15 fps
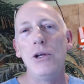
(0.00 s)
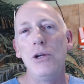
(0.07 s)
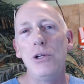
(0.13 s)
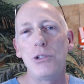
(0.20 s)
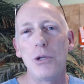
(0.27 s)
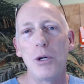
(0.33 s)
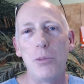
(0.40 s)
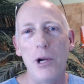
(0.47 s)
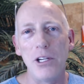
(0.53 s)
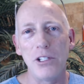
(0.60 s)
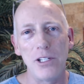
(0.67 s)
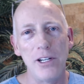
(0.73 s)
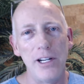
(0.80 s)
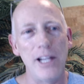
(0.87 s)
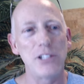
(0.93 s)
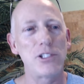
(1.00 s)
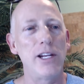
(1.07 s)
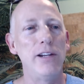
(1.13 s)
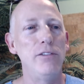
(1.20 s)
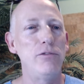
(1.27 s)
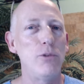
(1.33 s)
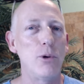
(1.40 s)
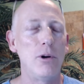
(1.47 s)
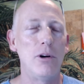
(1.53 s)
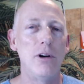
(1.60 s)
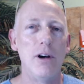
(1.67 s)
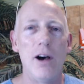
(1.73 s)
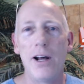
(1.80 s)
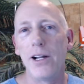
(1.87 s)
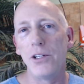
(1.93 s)
So a president asking for
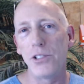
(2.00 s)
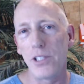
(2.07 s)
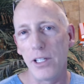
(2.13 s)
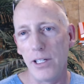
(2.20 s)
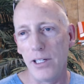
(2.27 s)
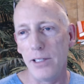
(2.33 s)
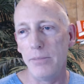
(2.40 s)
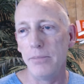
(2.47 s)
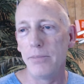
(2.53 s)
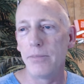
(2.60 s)
honesty